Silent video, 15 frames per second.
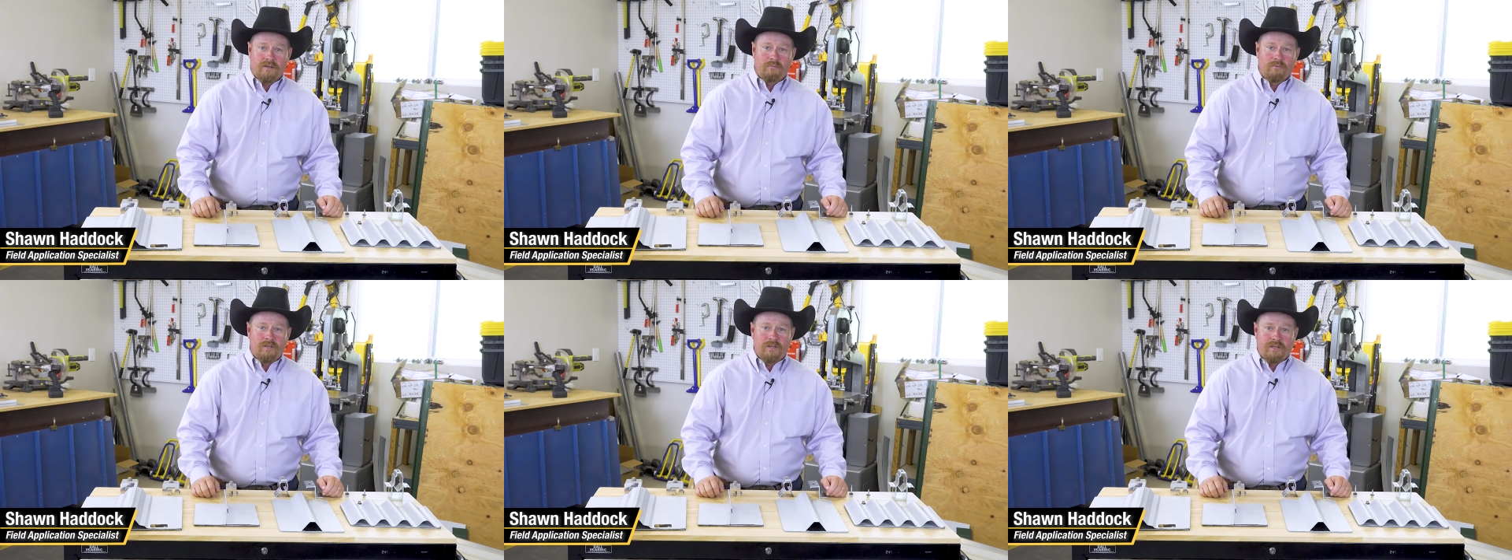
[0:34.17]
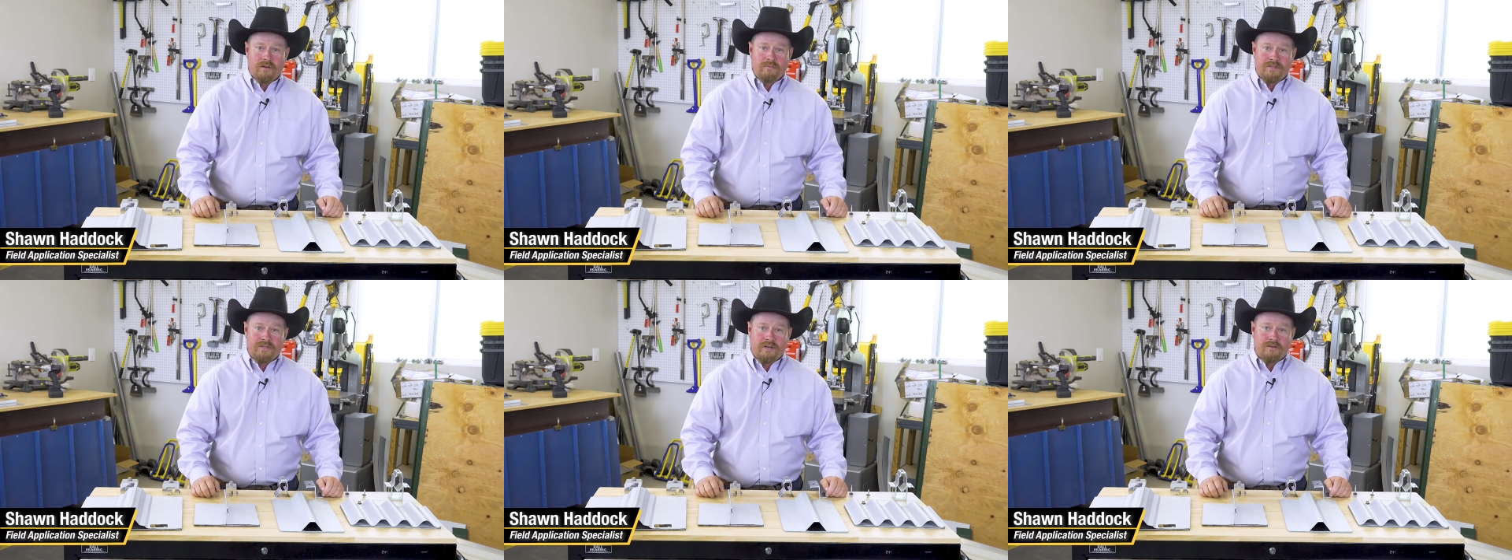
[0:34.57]
it really
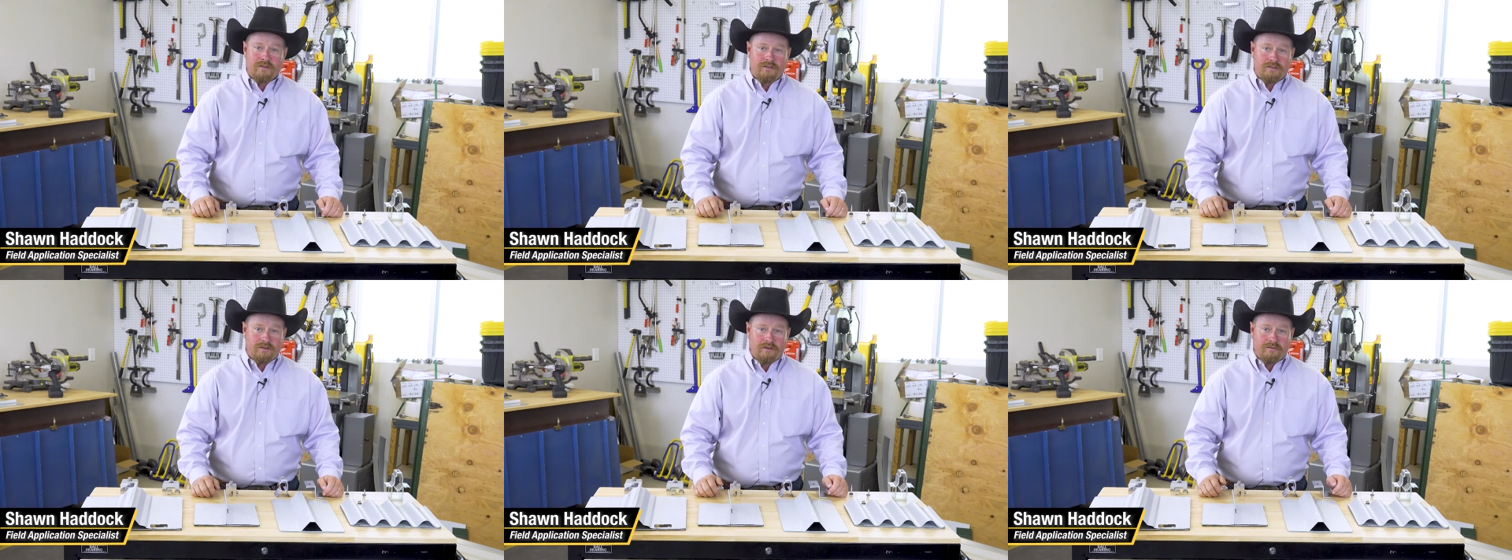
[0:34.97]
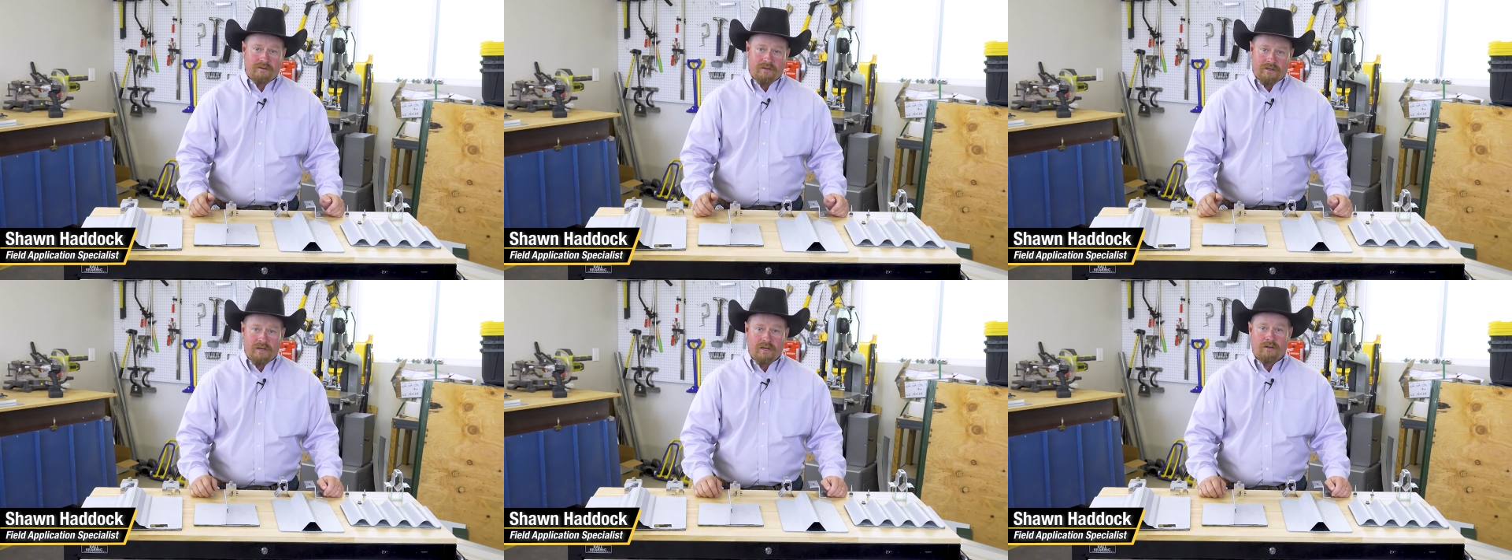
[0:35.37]
comes down to two
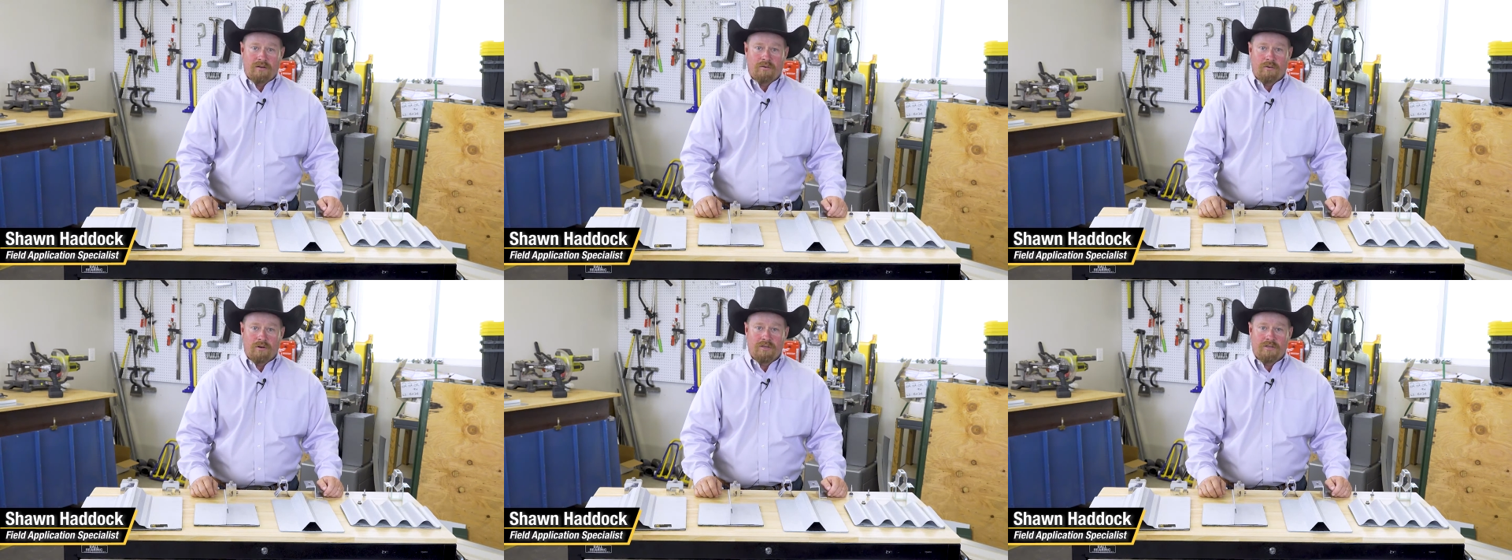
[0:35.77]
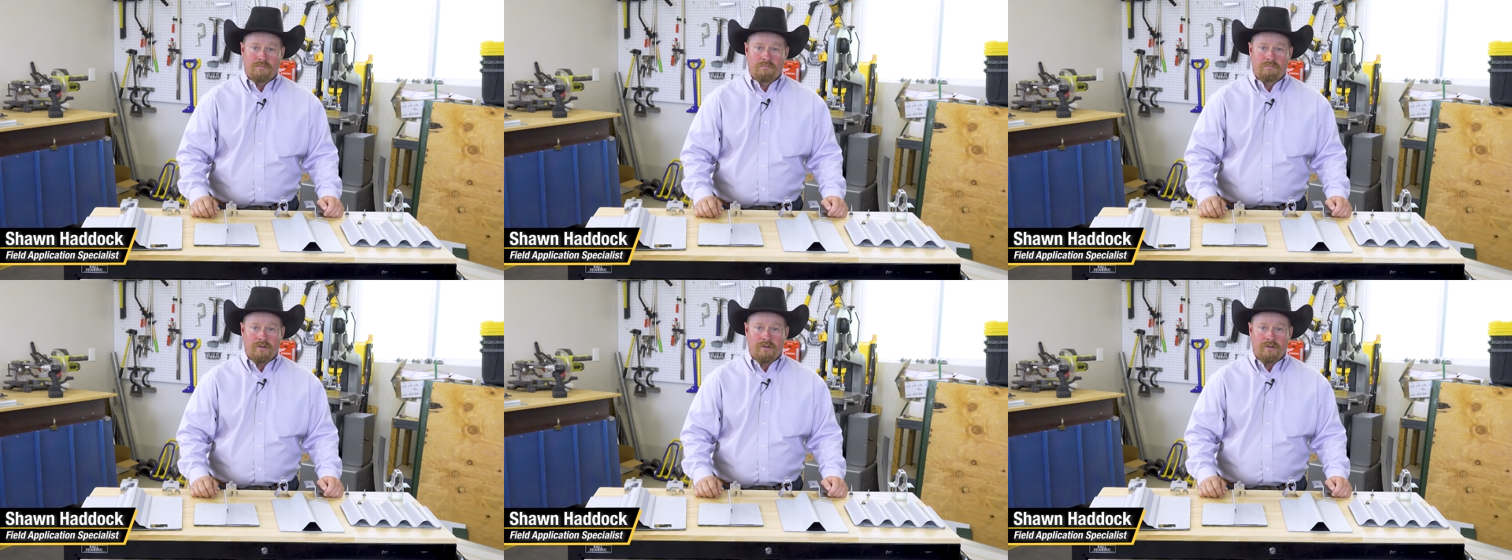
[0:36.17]
different categories,